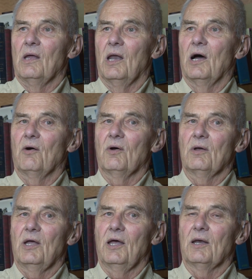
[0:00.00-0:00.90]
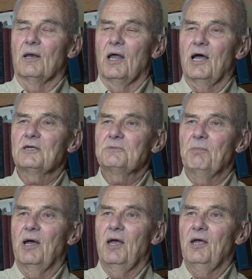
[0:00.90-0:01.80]
Now, in last
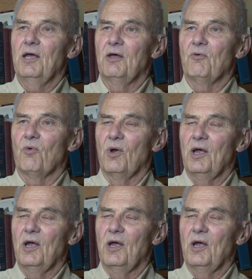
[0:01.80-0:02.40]
May, in